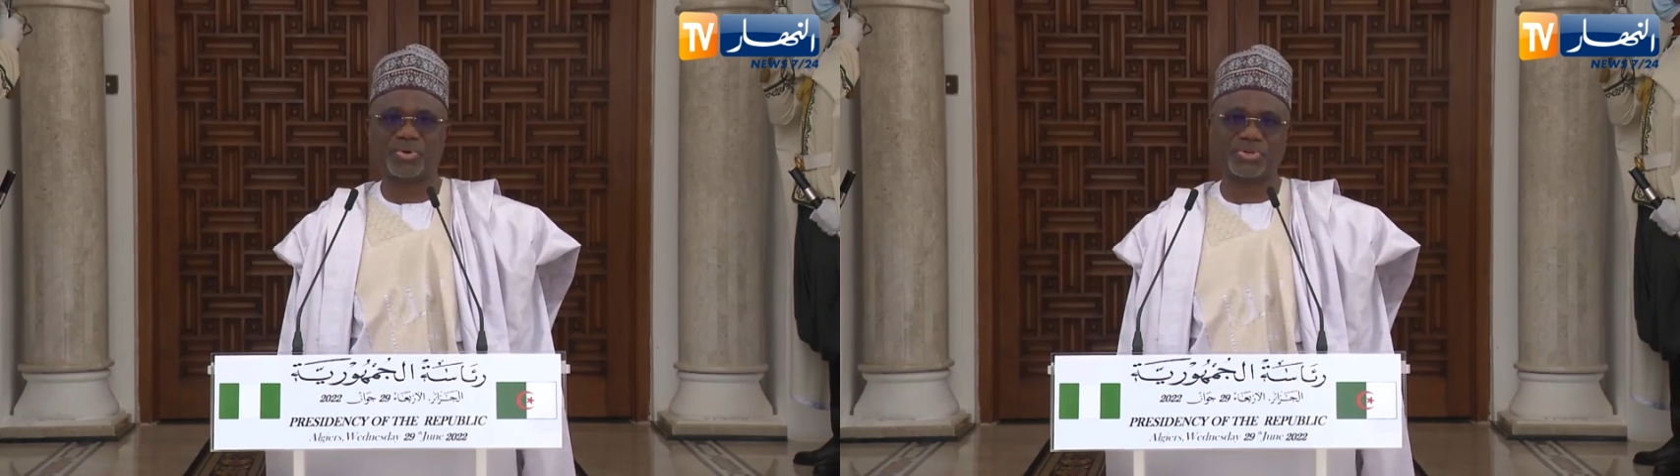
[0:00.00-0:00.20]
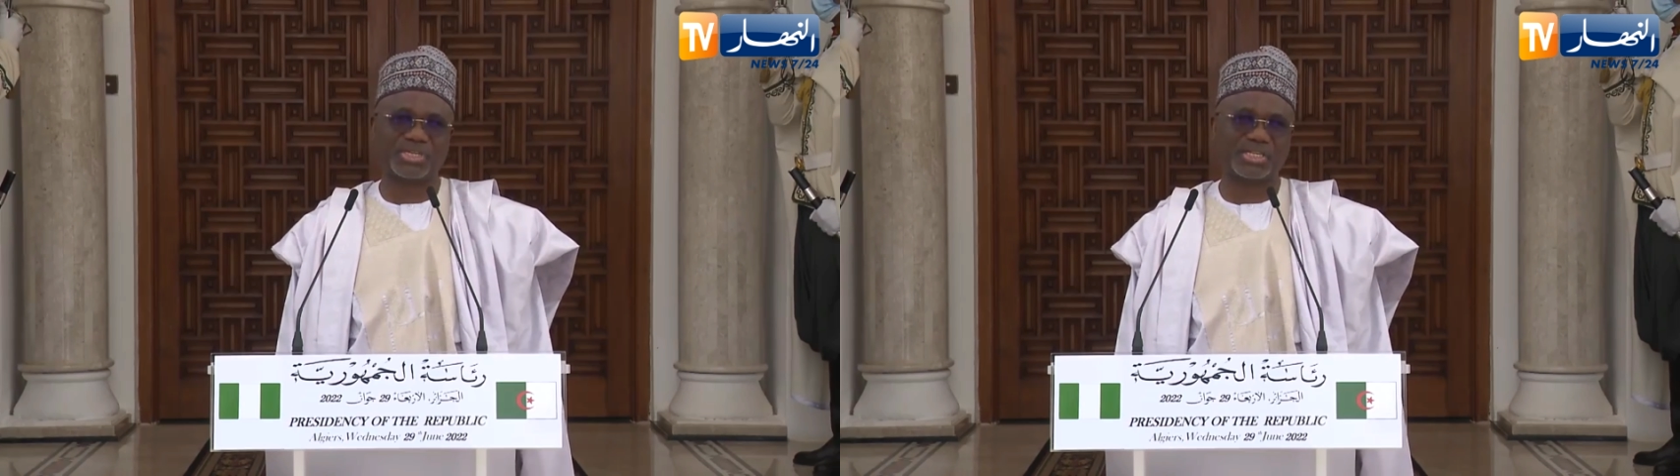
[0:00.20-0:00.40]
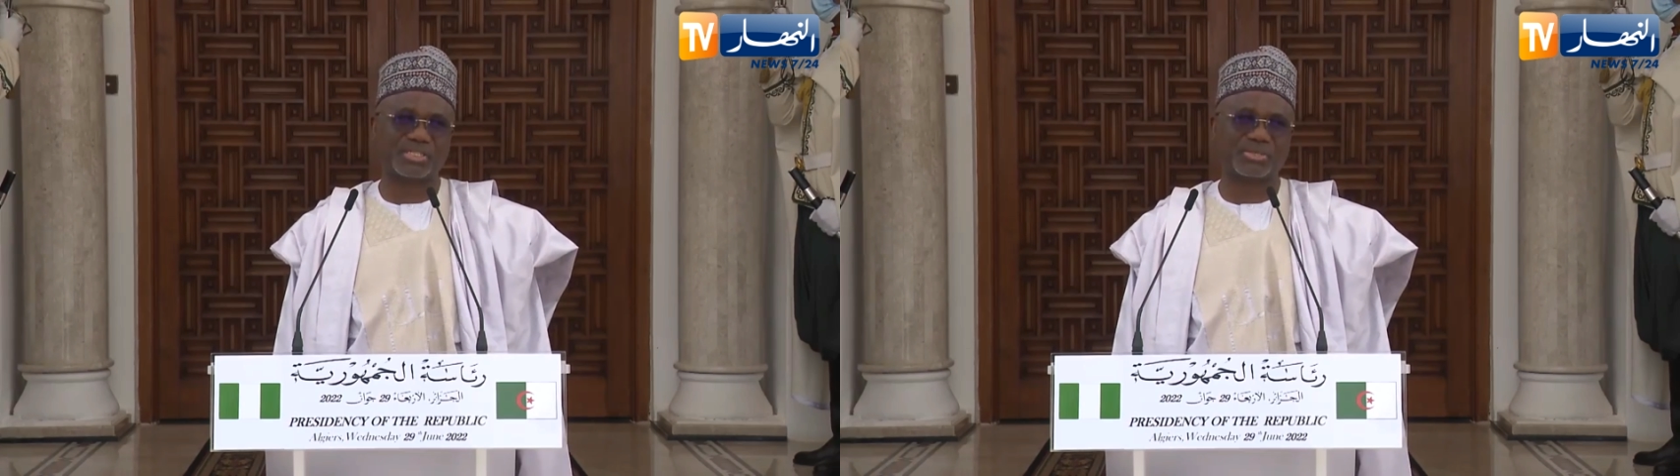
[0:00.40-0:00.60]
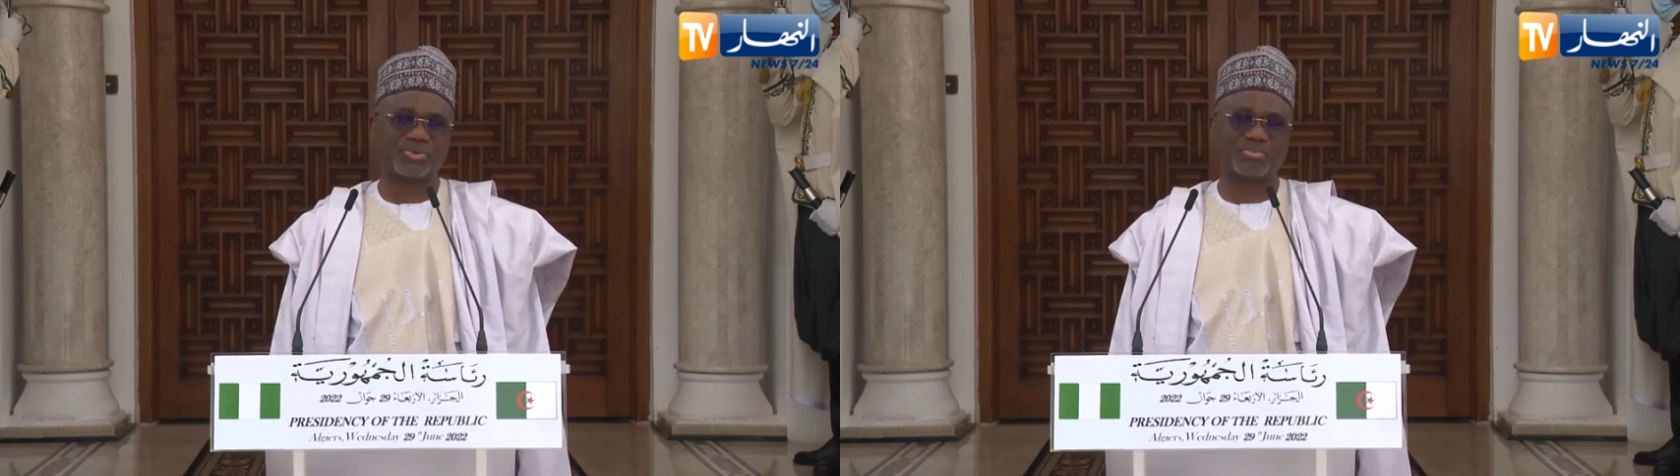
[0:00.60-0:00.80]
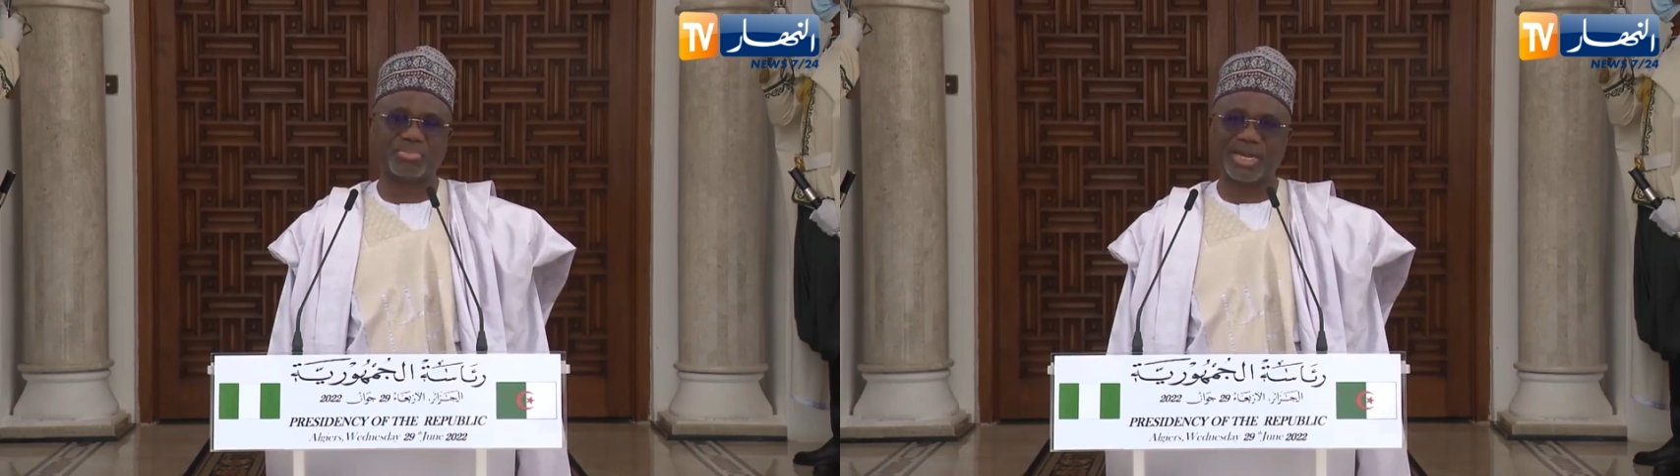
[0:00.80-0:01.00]
projects
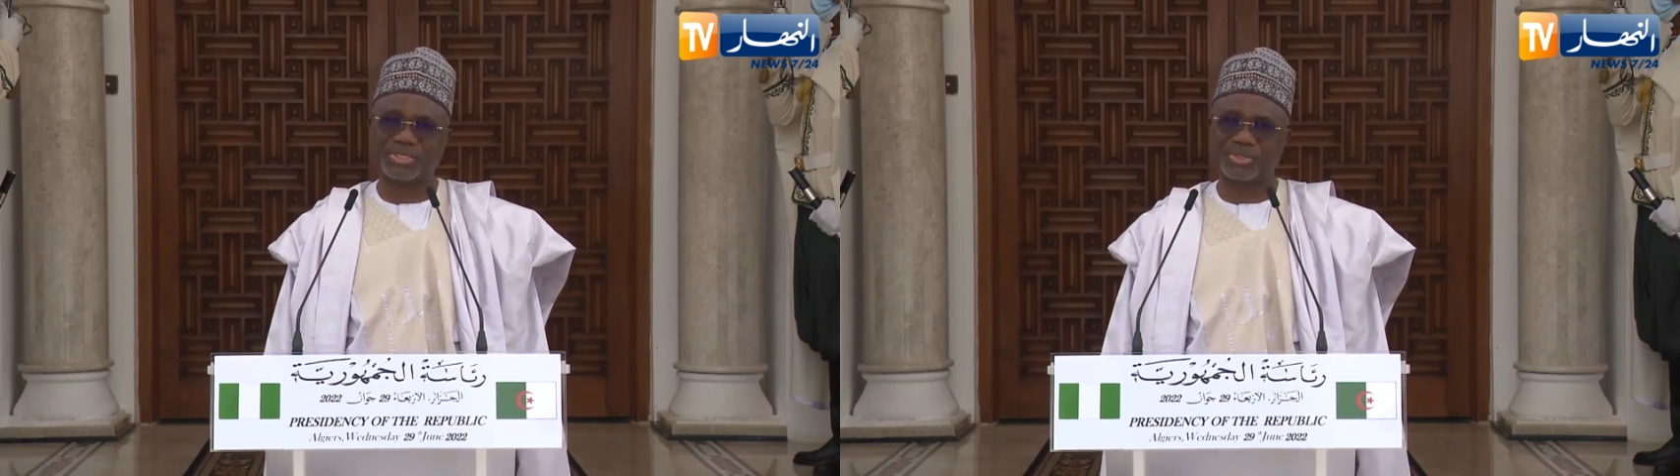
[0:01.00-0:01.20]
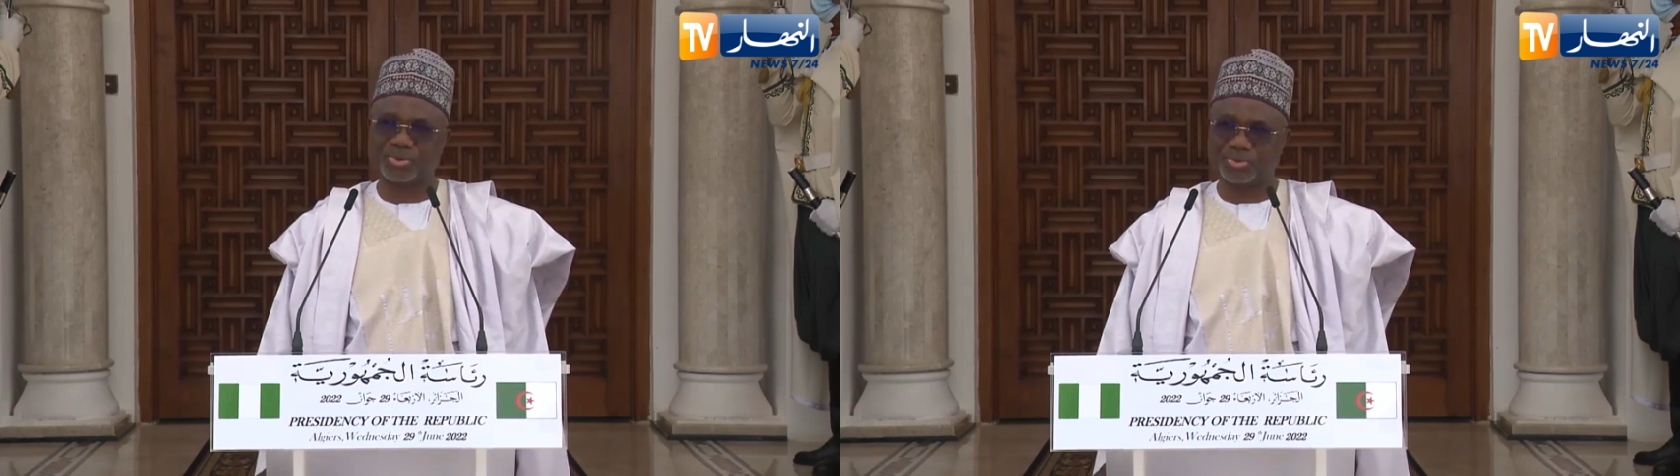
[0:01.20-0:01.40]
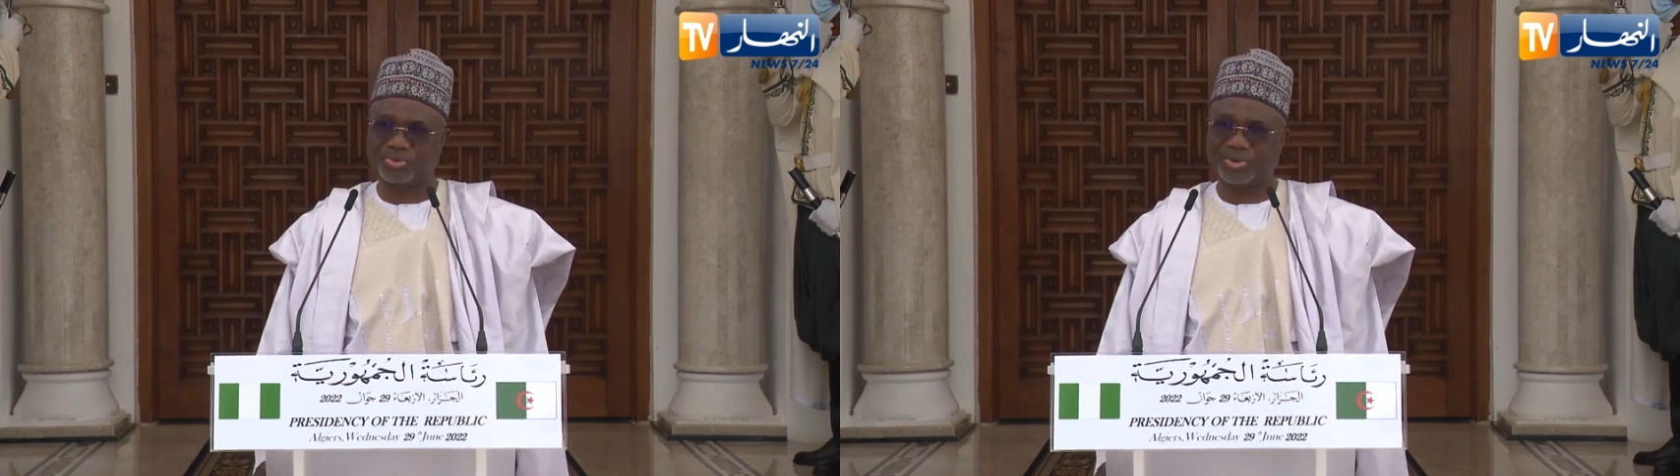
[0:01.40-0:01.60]
pass through,